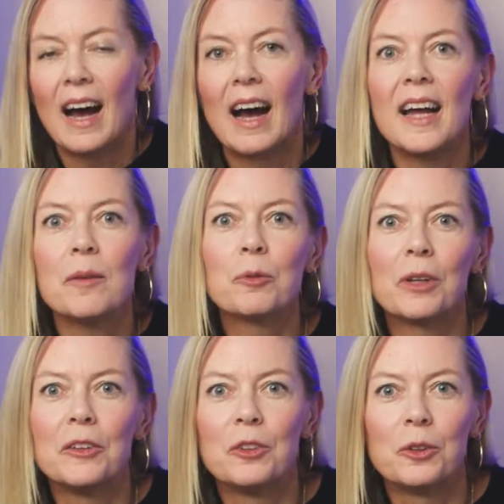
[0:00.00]
I am
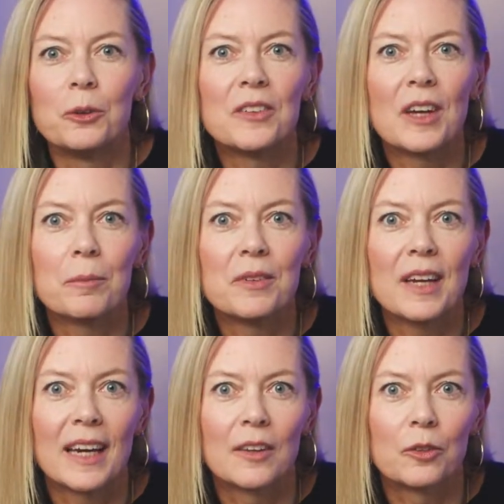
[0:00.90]
going to attempt
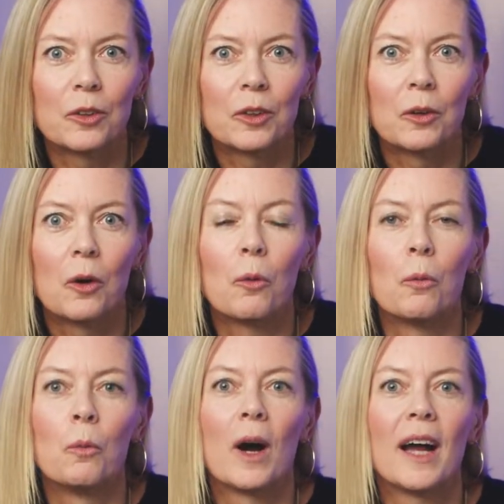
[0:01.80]
to answer
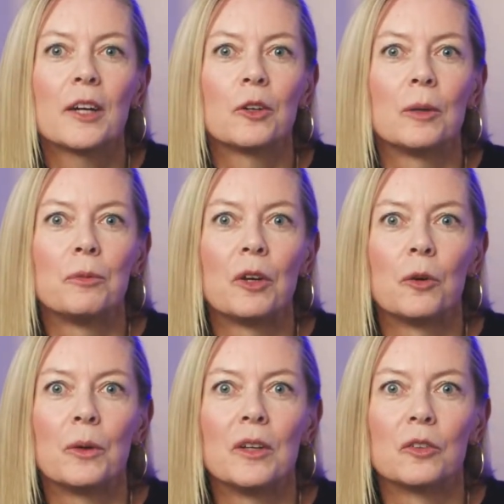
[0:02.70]
why
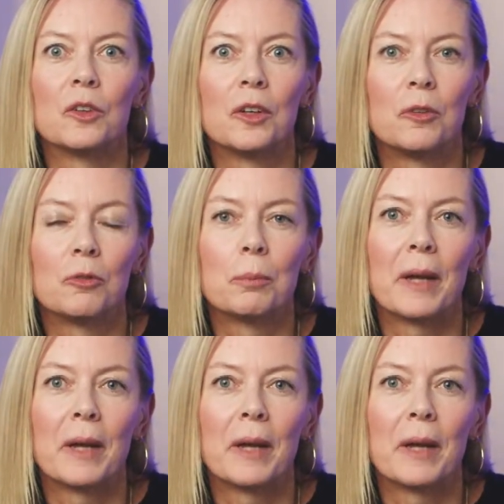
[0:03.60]
crypto is good for